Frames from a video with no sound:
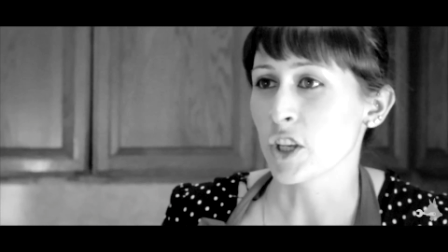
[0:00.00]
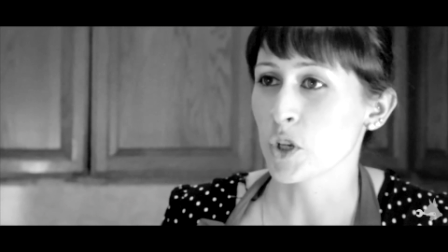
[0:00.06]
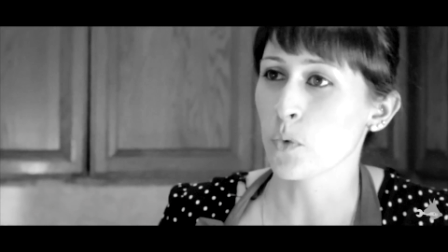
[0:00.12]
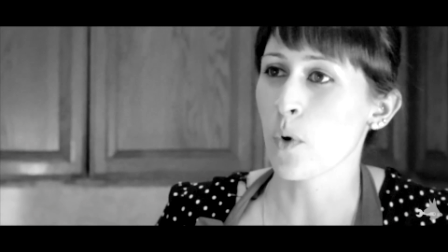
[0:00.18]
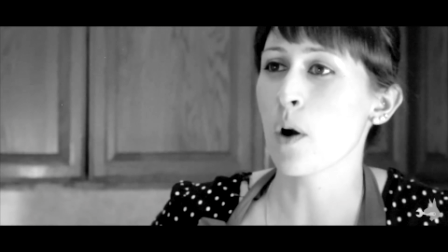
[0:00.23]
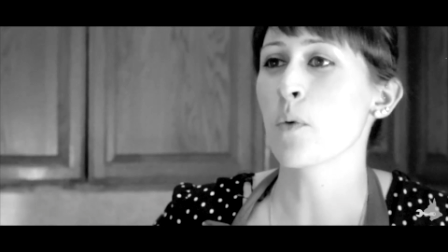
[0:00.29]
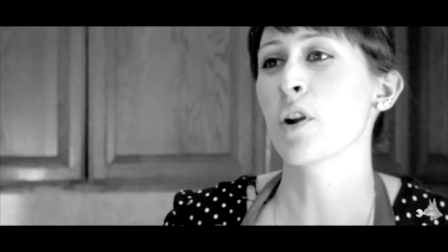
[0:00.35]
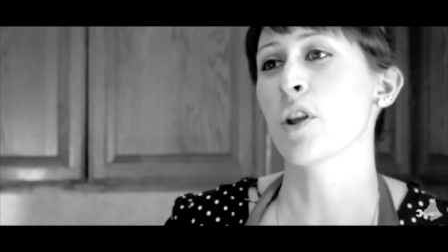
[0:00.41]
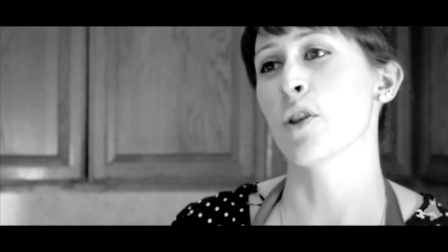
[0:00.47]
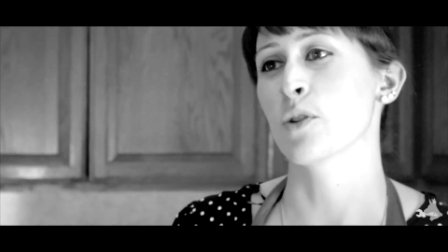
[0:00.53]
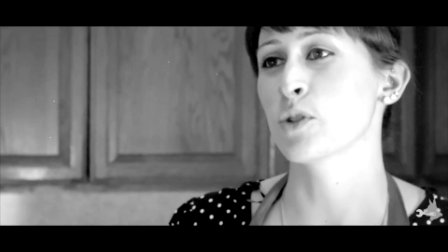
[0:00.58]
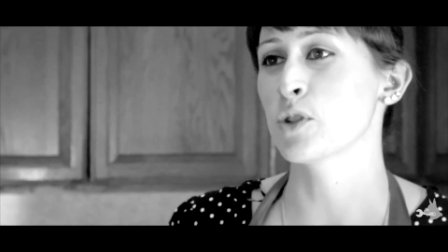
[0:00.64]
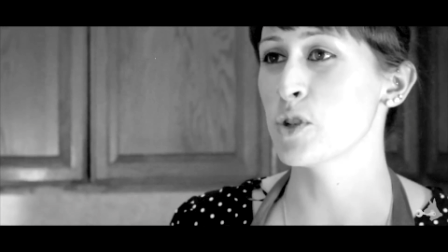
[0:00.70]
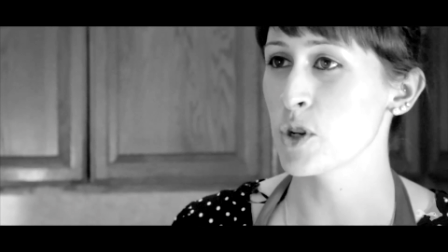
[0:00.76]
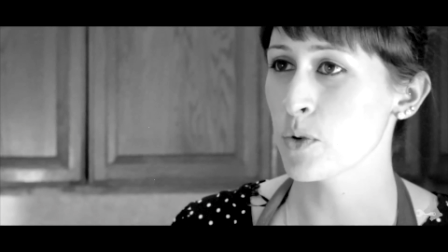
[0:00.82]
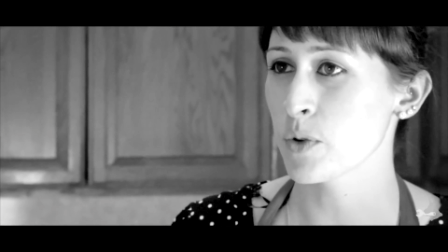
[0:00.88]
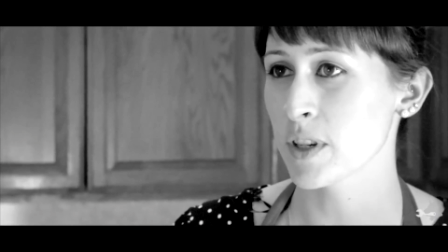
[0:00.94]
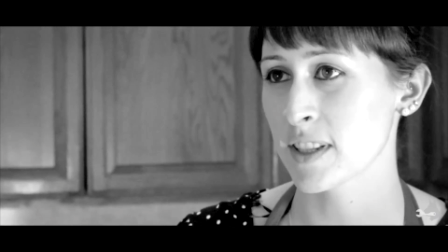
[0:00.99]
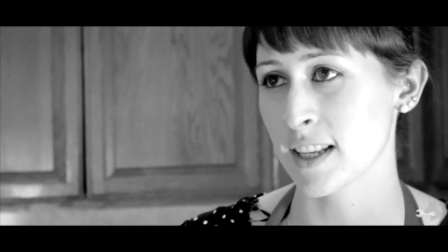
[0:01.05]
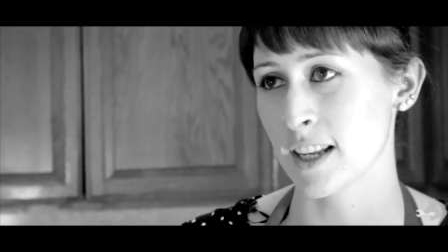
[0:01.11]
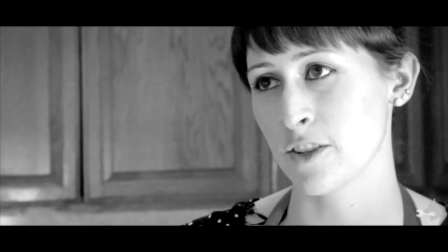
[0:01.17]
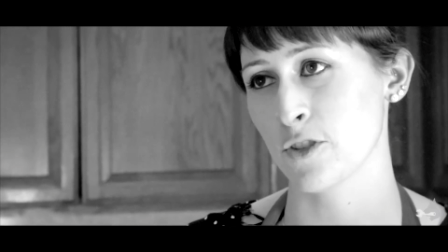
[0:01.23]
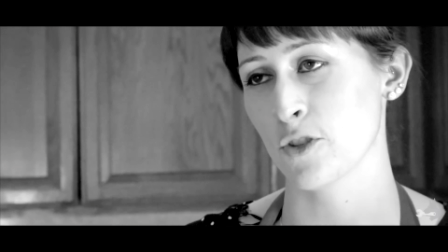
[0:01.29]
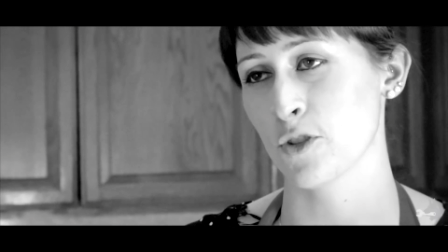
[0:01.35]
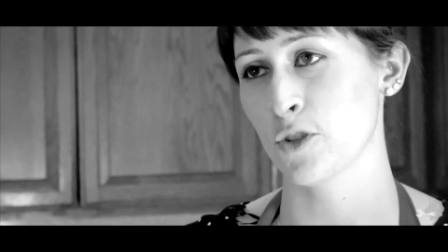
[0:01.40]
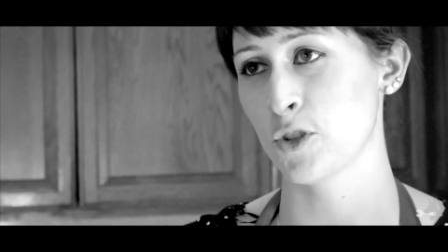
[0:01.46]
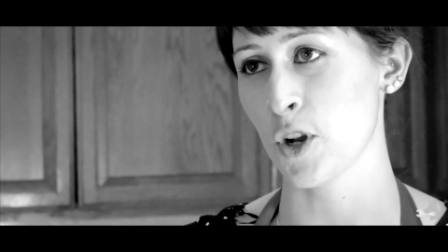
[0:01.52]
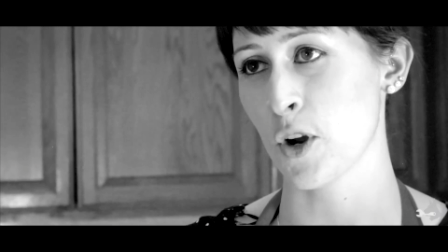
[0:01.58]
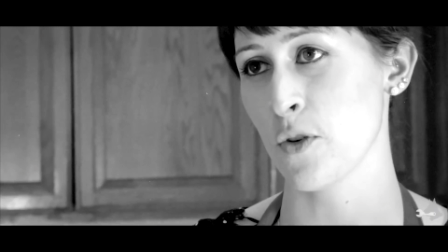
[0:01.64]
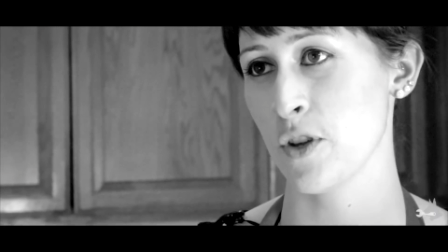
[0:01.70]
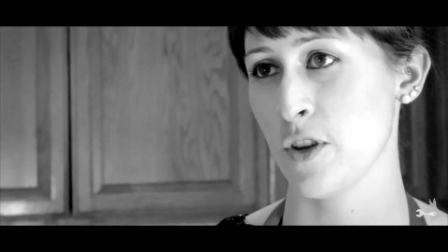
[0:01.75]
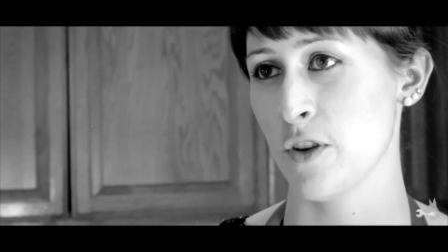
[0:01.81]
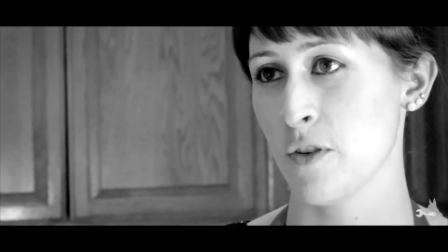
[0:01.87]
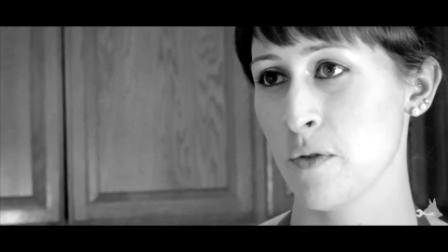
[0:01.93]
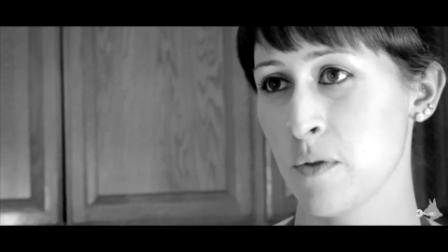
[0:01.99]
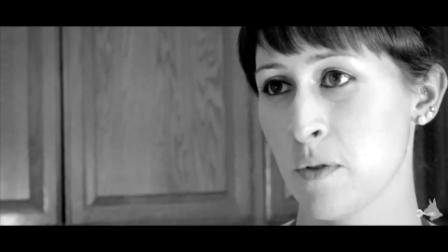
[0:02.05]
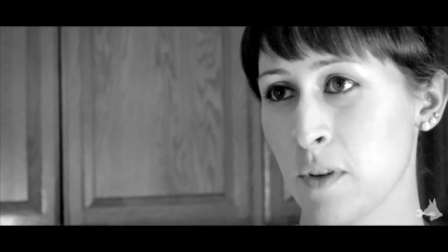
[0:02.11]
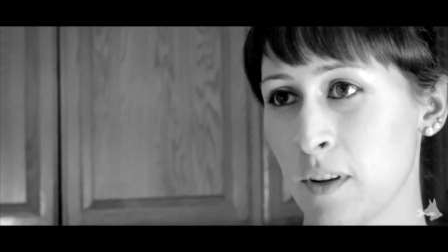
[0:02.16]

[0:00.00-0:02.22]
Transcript: You want one of those newer sensors, don't you?